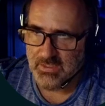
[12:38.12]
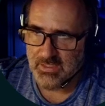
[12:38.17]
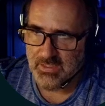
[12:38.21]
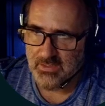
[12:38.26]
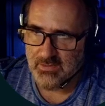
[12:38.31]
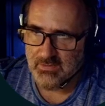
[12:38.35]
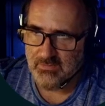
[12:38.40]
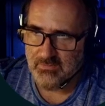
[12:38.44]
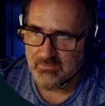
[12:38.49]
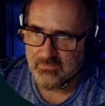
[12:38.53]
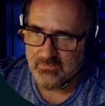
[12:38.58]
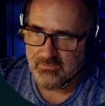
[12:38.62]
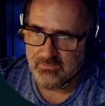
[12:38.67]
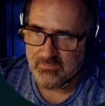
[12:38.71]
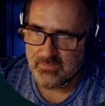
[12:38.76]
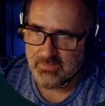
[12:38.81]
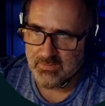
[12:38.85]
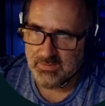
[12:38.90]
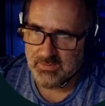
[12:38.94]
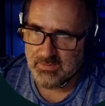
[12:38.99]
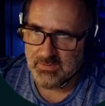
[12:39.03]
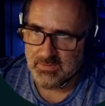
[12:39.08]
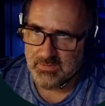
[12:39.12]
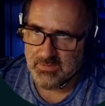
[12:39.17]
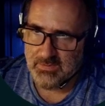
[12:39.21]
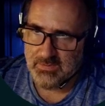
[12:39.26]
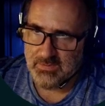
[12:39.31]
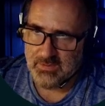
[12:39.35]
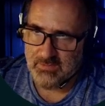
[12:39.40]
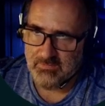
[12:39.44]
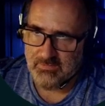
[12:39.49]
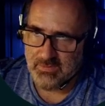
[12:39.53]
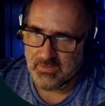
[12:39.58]
have
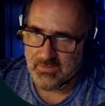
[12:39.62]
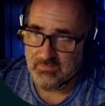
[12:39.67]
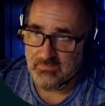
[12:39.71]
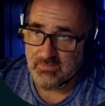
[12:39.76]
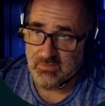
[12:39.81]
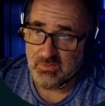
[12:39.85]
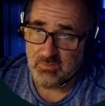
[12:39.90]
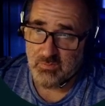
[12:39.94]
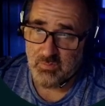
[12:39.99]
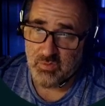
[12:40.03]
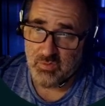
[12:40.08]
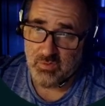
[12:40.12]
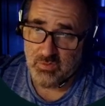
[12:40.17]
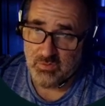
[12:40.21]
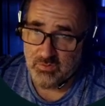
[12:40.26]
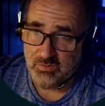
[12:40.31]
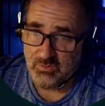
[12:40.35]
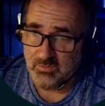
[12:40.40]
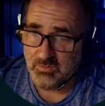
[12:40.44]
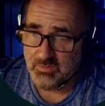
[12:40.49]
everything from the probe